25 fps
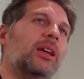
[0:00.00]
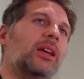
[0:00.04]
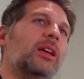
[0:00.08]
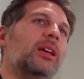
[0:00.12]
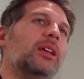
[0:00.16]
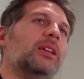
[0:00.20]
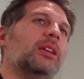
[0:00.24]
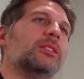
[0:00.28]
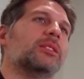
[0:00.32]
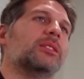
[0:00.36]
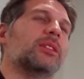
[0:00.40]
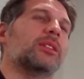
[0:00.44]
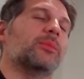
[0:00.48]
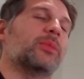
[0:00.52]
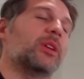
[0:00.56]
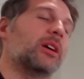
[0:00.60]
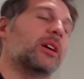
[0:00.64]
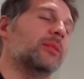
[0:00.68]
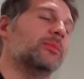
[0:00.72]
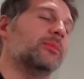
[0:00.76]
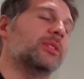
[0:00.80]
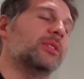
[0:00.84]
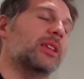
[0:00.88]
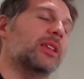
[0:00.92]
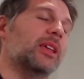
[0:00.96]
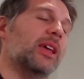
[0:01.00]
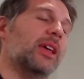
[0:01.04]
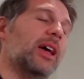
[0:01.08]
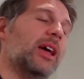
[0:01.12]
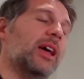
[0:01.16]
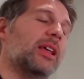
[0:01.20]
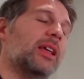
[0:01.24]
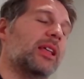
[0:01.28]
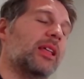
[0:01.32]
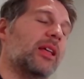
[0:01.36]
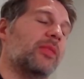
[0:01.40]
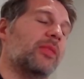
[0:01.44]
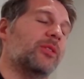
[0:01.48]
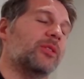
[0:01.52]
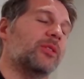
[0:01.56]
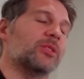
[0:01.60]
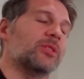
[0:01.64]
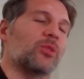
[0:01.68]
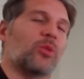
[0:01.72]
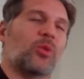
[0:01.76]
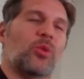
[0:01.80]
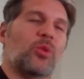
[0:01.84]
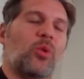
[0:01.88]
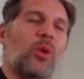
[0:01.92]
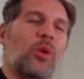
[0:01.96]
Sometimes there's a
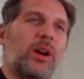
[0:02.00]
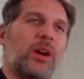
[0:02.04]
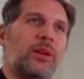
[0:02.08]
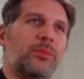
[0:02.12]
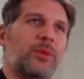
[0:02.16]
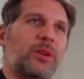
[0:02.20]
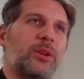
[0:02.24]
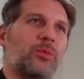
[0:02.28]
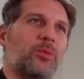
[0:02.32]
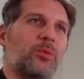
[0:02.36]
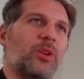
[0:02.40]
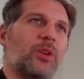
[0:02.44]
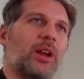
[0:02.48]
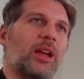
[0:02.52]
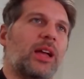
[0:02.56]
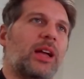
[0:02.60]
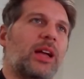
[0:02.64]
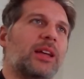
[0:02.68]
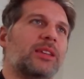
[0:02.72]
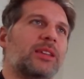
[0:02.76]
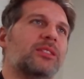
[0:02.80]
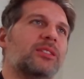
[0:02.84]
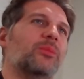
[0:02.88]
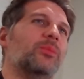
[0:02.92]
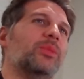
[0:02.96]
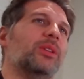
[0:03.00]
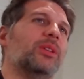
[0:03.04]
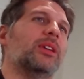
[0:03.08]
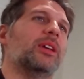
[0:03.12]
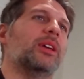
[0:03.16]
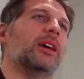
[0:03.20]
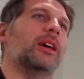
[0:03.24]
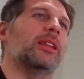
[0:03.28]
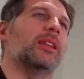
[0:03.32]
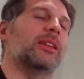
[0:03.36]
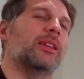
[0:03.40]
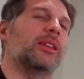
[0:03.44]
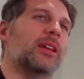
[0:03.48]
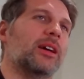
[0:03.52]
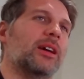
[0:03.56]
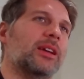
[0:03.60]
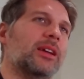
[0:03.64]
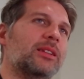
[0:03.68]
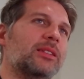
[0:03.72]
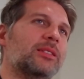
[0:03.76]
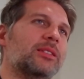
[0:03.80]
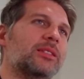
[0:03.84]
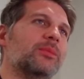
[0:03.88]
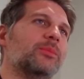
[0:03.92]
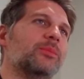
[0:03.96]
requirement where it has to be at
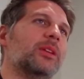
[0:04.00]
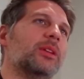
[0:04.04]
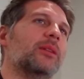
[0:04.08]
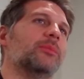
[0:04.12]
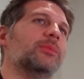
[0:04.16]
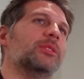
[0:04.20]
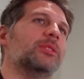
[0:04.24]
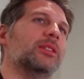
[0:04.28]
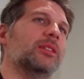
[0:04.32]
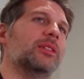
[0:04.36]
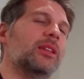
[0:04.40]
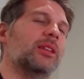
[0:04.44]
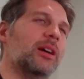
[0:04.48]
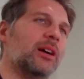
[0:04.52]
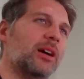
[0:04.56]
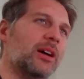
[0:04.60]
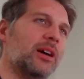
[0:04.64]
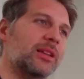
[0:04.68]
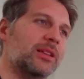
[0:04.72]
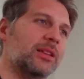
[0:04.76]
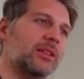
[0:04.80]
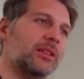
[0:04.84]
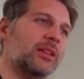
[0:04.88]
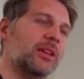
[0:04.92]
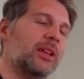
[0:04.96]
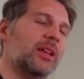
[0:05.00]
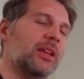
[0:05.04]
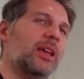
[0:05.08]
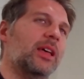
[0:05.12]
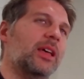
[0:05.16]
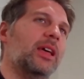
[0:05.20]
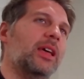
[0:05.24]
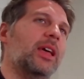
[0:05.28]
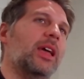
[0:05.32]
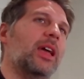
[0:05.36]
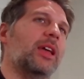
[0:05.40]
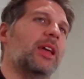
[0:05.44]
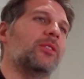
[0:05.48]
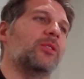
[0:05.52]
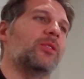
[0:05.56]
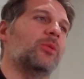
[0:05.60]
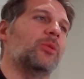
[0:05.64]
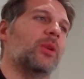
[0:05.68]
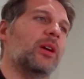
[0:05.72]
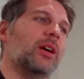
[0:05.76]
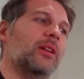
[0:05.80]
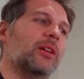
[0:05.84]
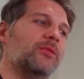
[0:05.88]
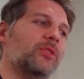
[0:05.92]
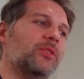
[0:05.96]
night, sometimes not. And you
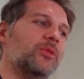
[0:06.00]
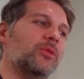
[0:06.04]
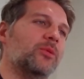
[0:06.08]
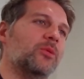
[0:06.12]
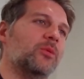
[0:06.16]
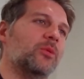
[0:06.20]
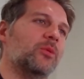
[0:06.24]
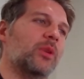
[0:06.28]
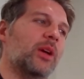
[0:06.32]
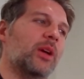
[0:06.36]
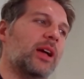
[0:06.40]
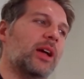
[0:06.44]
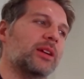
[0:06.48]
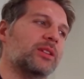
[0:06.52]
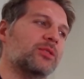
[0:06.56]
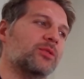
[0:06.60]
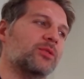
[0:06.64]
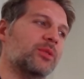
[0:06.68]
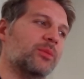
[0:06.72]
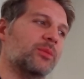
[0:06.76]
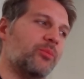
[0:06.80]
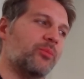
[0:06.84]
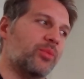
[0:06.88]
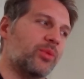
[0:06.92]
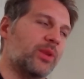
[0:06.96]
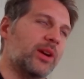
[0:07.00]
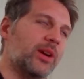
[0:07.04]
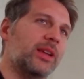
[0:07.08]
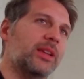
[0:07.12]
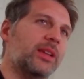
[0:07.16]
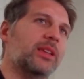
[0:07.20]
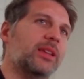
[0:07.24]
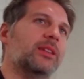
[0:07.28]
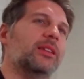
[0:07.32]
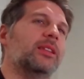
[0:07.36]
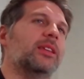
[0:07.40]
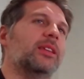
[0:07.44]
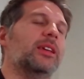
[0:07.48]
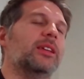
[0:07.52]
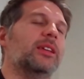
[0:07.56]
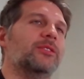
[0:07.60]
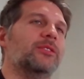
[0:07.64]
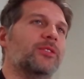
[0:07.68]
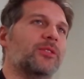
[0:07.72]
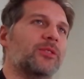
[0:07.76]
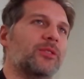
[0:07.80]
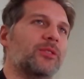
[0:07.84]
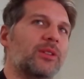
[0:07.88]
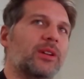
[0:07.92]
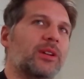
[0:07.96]
have to actually break and
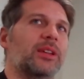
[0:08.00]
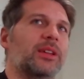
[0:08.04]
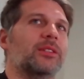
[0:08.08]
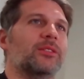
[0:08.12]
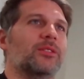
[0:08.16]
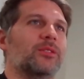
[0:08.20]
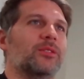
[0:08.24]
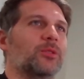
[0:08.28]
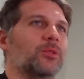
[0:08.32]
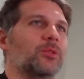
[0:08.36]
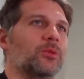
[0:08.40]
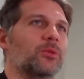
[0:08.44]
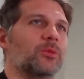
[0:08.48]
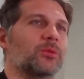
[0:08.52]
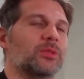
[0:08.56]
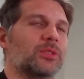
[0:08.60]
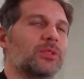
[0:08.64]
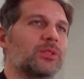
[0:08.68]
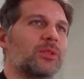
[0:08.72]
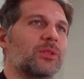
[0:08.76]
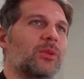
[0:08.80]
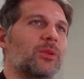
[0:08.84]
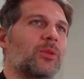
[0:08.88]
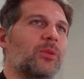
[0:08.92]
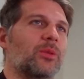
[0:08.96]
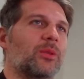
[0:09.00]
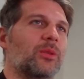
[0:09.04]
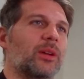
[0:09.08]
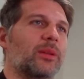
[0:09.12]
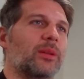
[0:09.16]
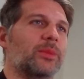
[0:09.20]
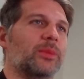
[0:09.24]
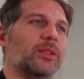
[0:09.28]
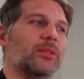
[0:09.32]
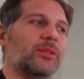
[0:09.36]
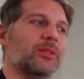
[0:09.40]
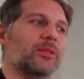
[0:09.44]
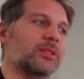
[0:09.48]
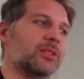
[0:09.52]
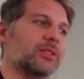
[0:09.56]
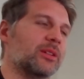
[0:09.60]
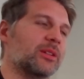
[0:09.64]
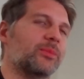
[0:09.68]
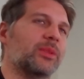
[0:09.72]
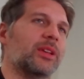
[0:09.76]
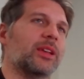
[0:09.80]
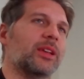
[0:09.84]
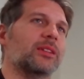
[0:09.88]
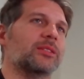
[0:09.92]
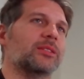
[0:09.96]
enter into. So, I mean, there's some
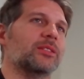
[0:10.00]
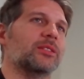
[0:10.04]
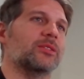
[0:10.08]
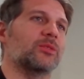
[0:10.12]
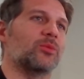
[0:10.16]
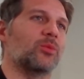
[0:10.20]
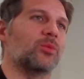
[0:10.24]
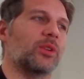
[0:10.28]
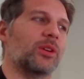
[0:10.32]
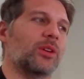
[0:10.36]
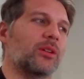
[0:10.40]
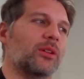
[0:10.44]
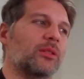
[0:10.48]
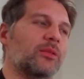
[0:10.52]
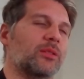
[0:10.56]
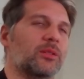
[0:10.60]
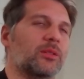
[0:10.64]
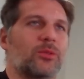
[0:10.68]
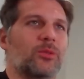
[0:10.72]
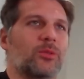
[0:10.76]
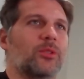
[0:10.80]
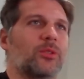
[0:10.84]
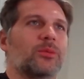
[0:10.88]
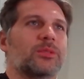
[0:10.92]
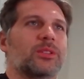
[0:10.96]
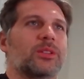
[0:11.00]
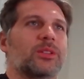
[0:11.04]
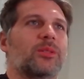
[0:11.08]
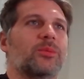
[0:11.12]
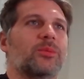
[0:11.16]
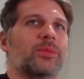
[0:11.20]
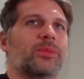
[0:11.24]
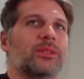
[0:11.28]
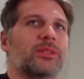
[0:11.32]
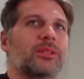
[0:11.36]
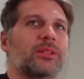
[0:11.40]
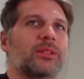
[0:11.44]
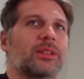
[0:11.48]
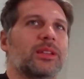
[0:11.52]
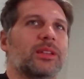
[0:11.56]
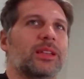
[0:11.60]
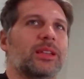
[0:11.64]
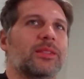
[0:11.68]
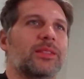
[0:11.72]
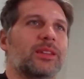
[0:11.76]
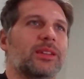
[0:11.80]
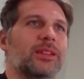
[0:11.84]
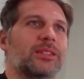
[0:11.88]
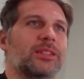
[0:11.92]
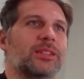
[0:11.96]
cases where the door was open
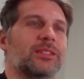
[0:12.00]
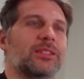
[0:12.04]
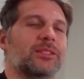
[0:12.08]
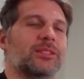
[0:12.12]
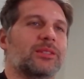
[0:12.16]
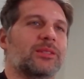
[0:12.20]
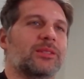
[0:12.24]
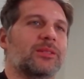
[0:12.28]
and they just